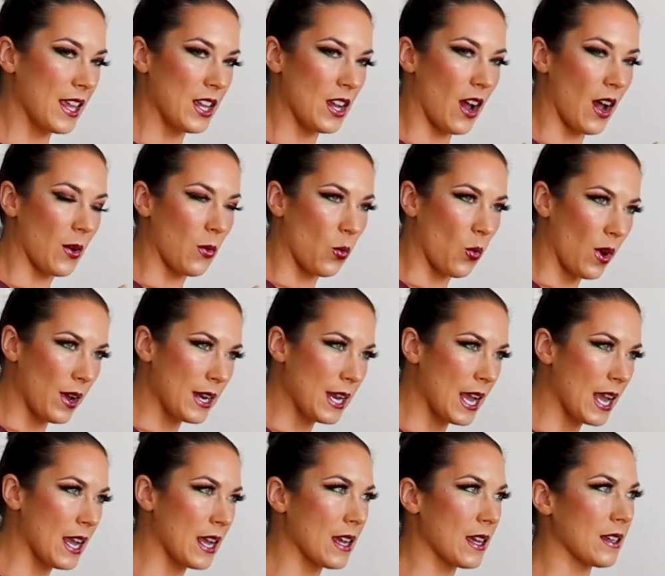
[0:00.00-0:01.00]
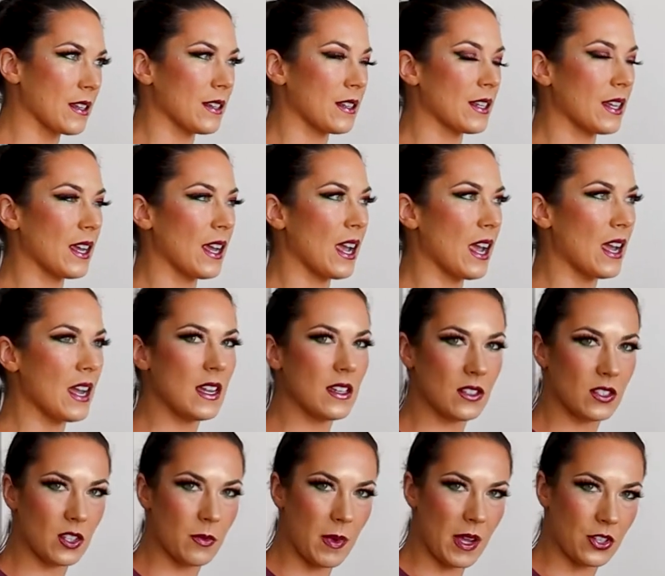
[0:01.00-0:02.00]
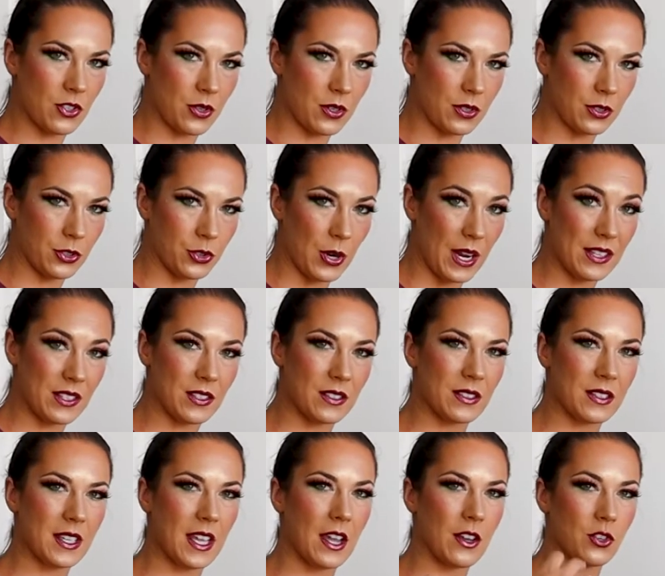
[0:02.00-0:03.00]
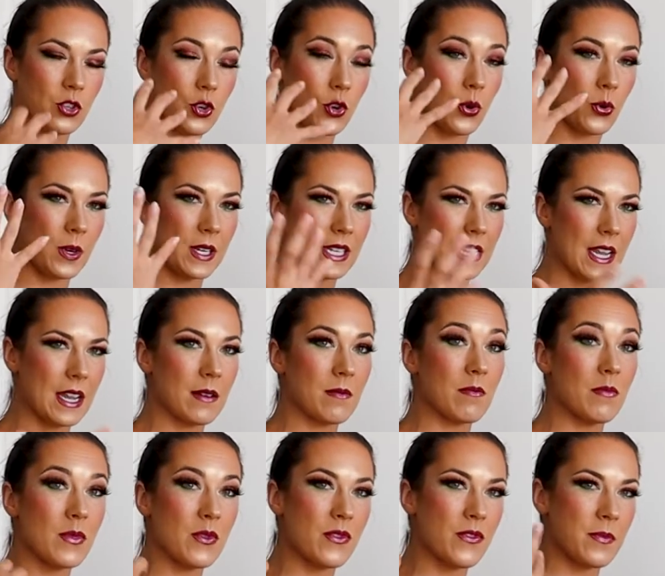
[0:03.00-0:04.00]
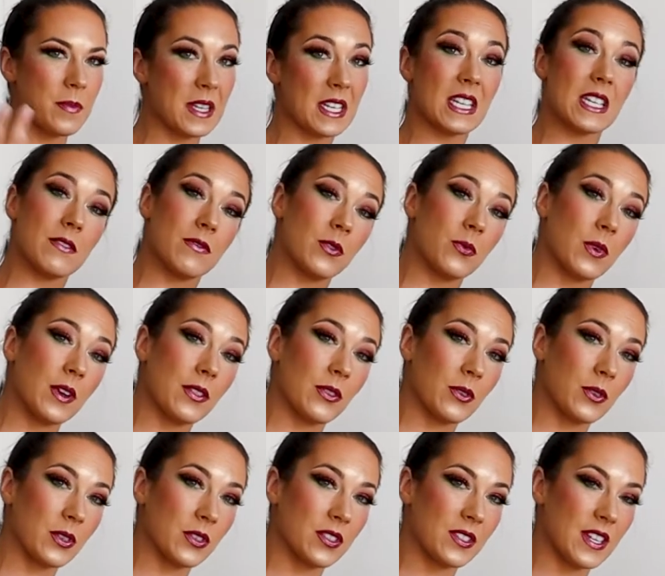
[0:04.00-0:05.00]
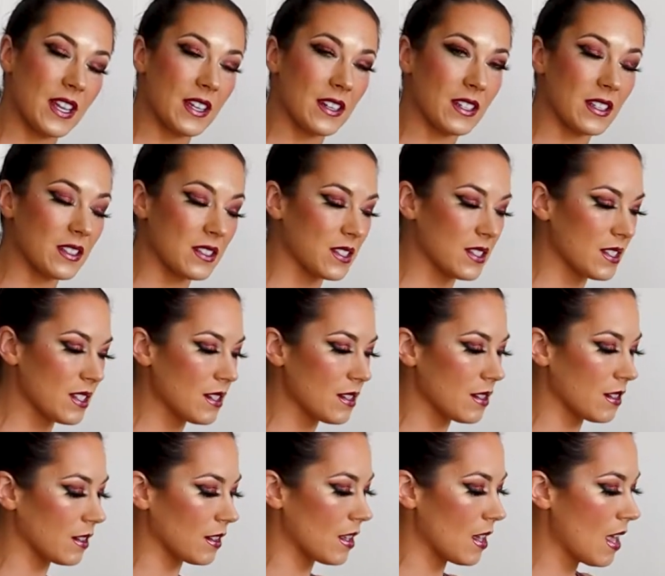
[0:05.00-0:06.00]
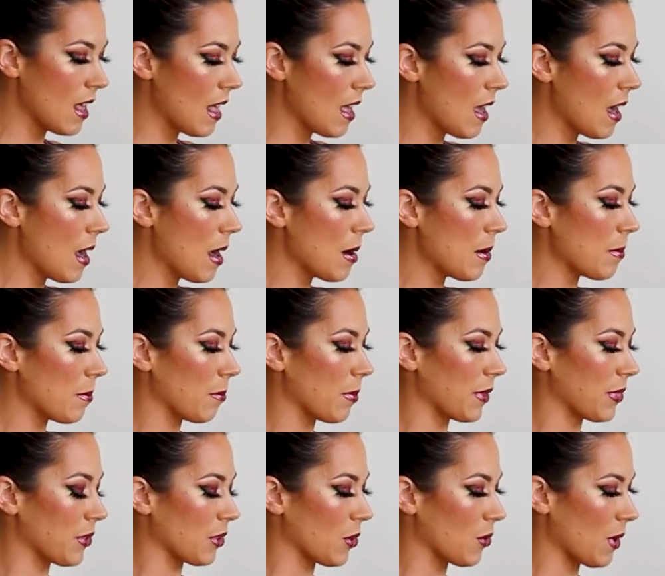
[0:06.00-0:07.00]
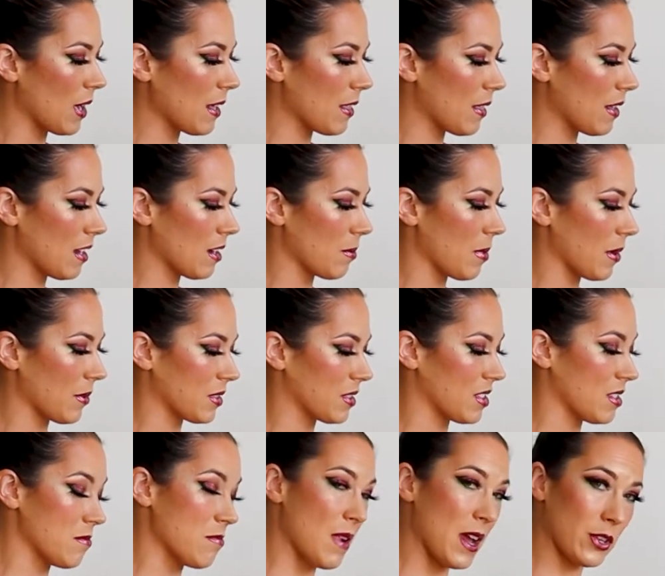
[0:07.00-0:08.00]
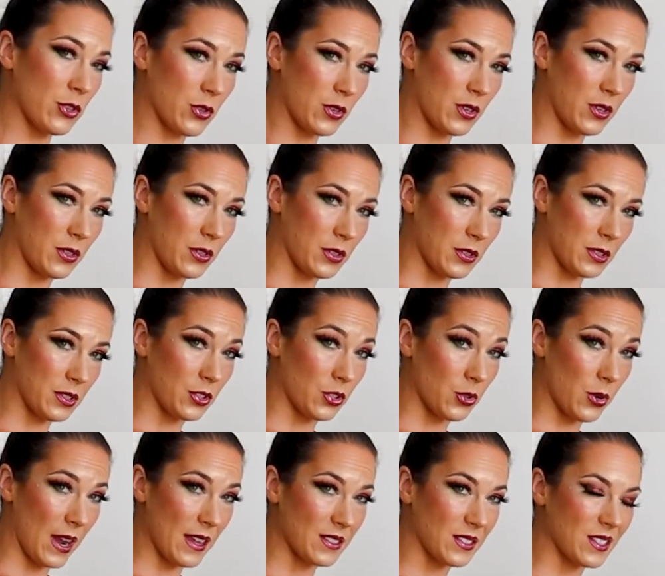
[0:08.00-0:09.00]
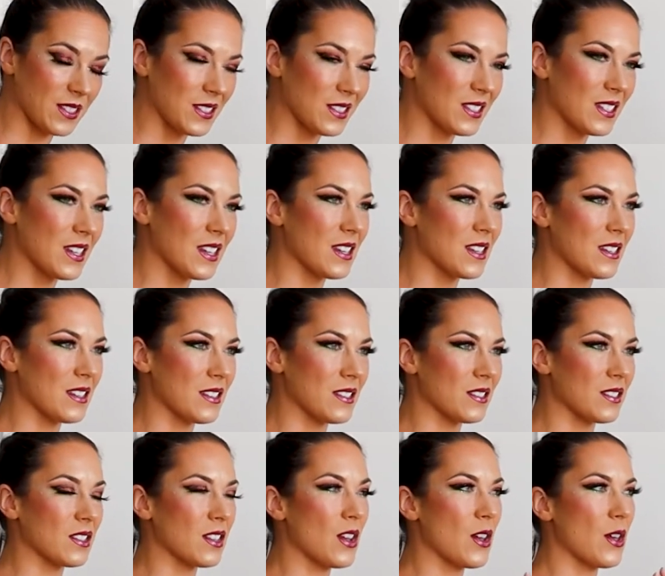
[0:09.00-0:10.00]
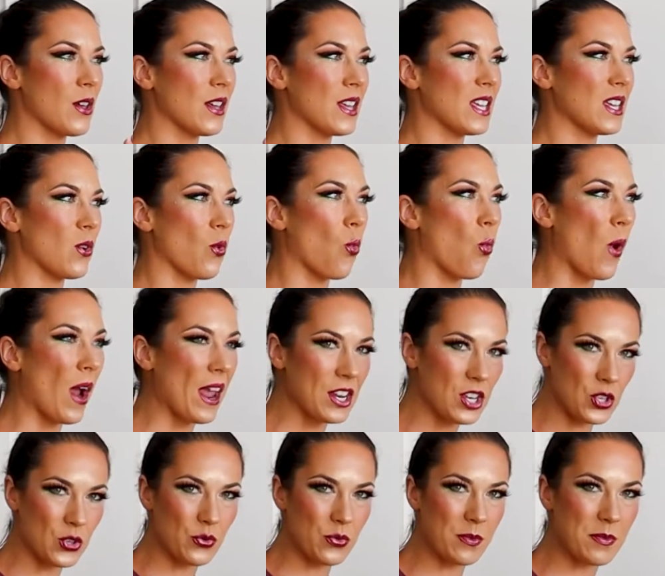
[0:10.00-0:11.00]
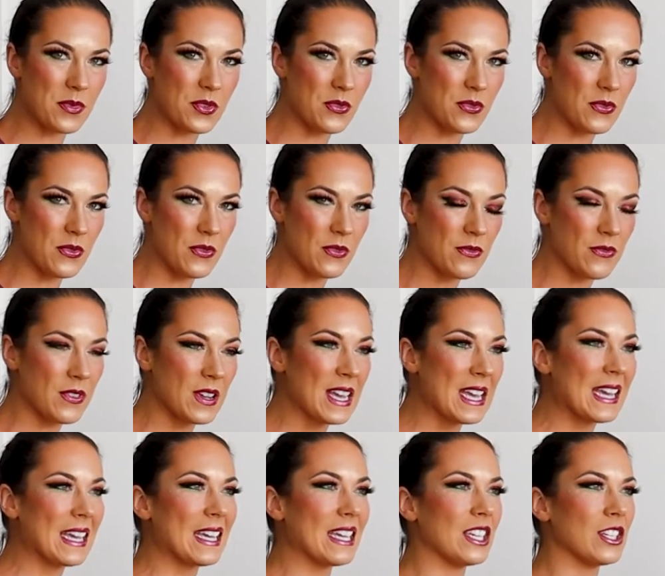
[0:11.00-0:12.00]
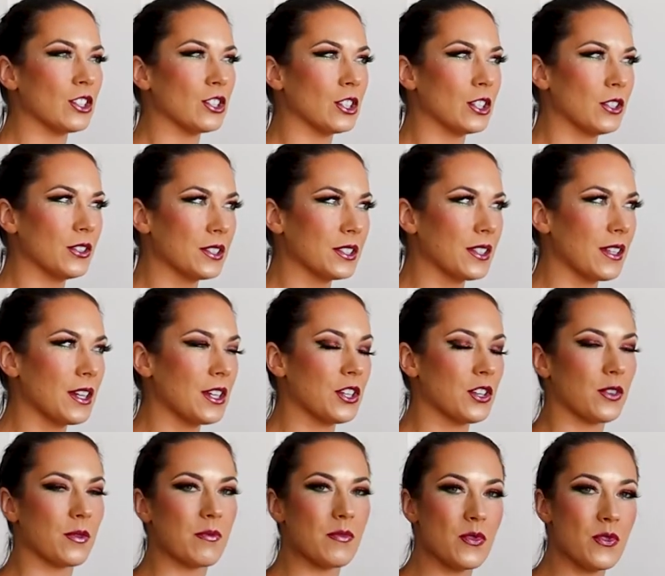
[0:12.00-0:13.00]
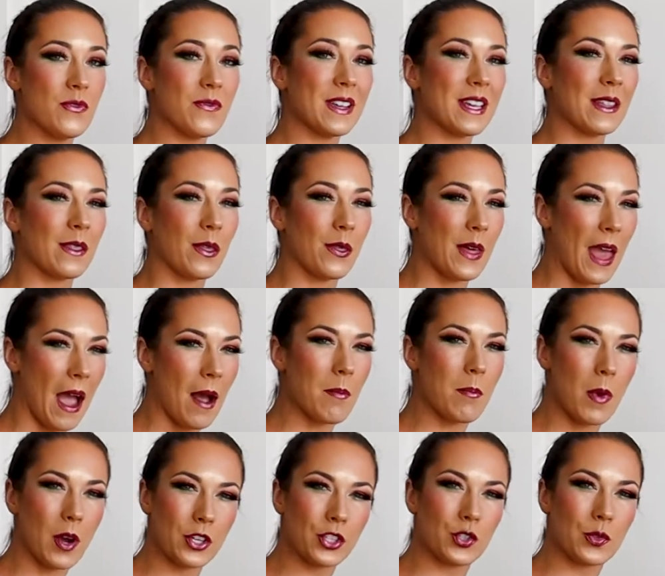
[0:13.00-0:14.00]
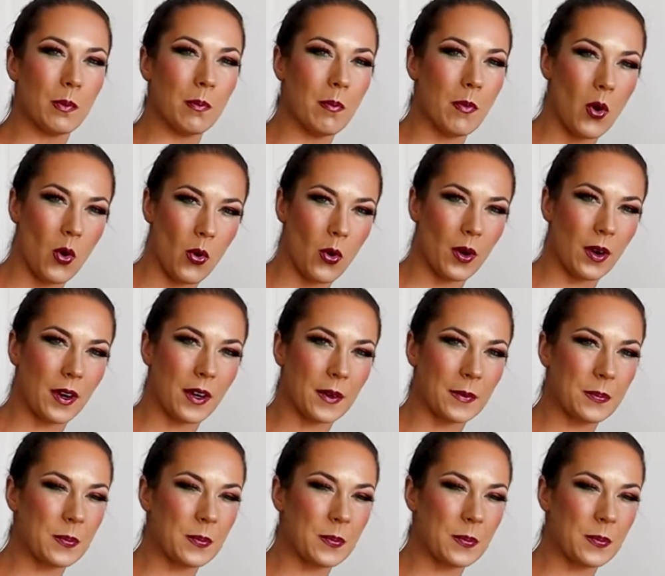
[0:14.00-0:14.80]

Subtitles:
on one hand, asymmetrical dresses can create movement even when they're standing still. But the great thing about symmetrical dresses is when you move, it looks like you're moving that much more.